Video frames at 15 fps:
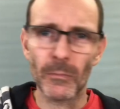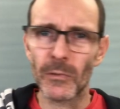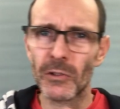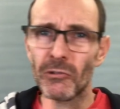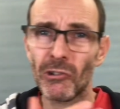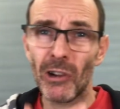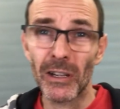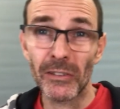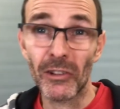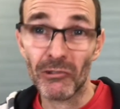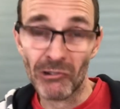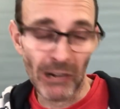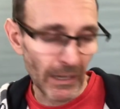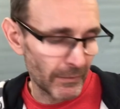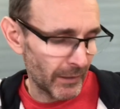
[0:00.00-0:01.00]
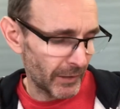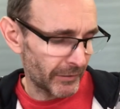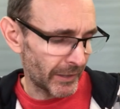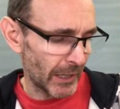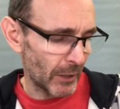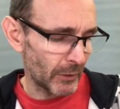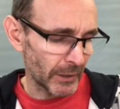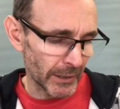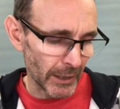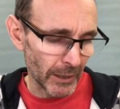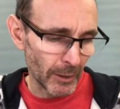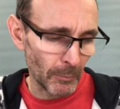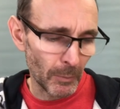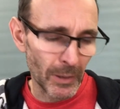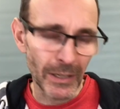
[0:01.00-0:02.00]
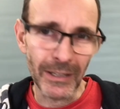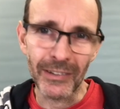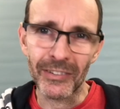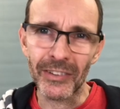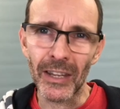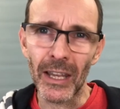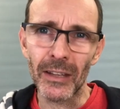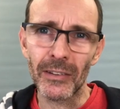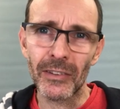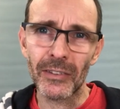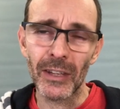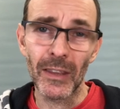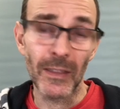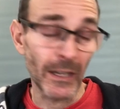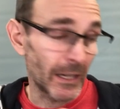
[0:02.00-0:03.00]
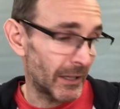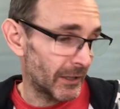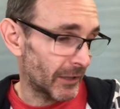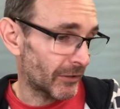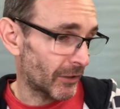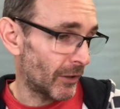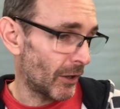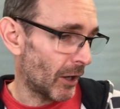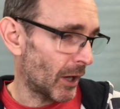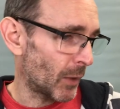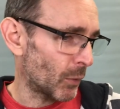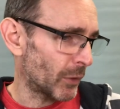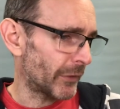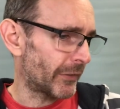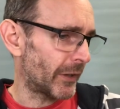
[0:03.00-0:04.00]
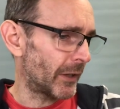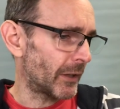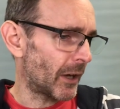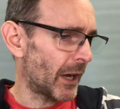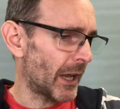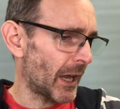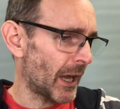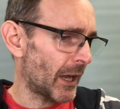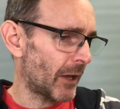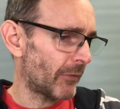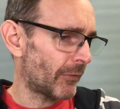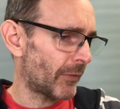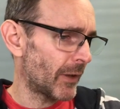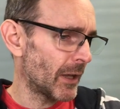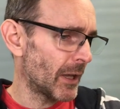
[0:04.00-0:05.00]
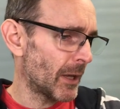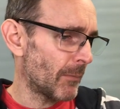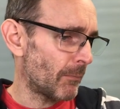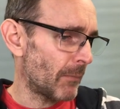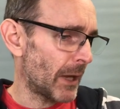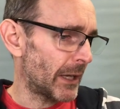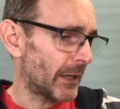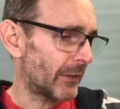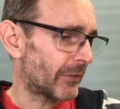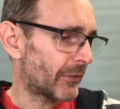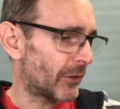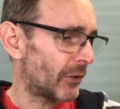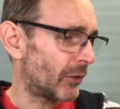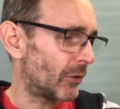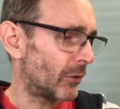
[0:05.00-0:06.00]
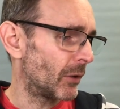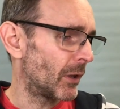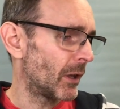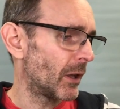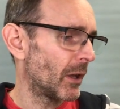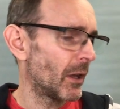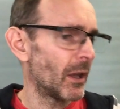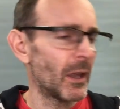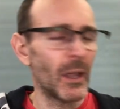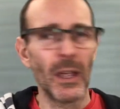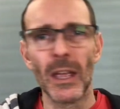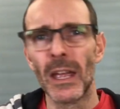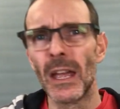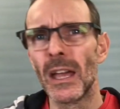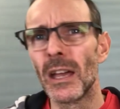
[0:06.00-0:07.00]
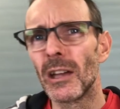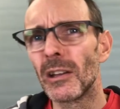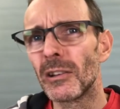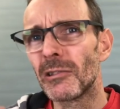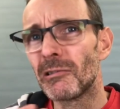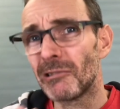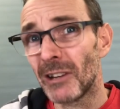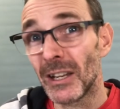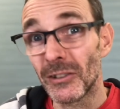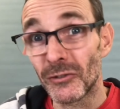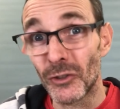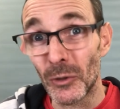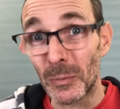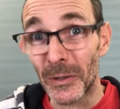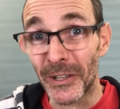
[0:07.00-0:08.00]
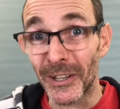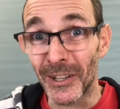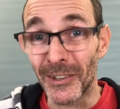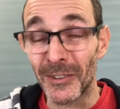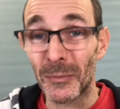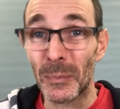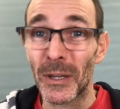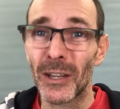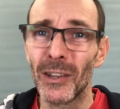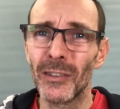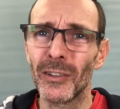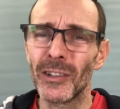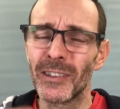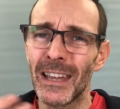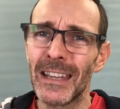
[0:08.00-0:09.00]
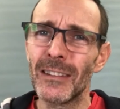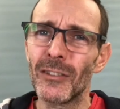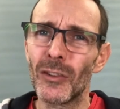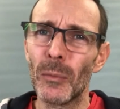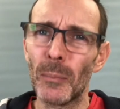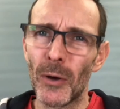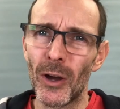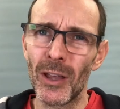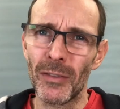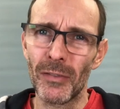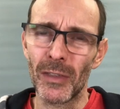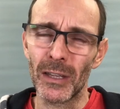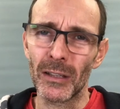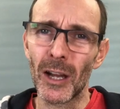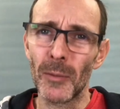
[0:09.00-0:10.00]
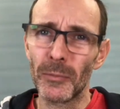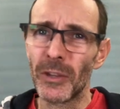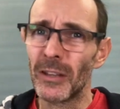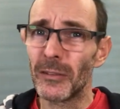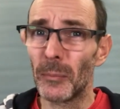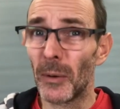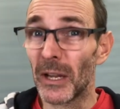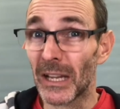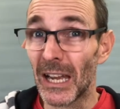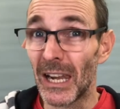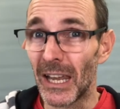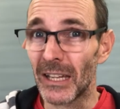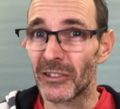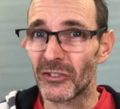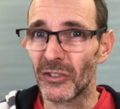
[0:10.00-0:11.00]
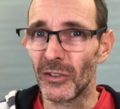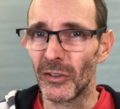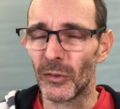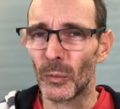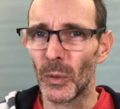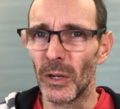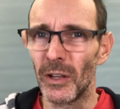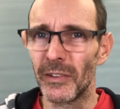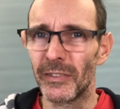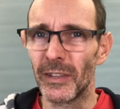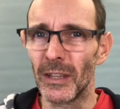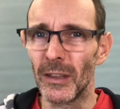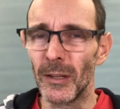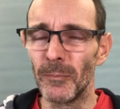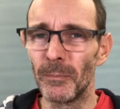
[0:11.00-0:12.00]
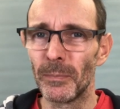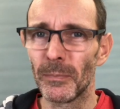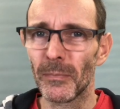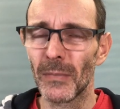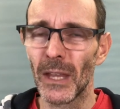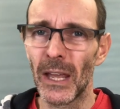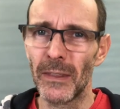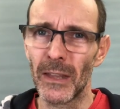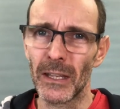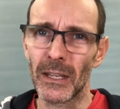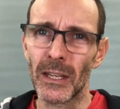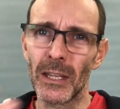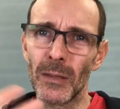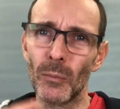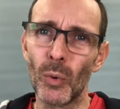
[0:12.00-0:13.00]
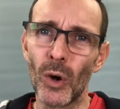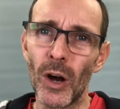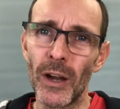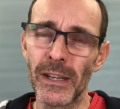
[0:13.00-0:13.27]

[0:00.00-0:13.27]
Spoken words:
trying to track these down and get complete sets in the condition that I wanted, I have managed to create duplicates, because I tend to buy collections when I see them, and then keep what I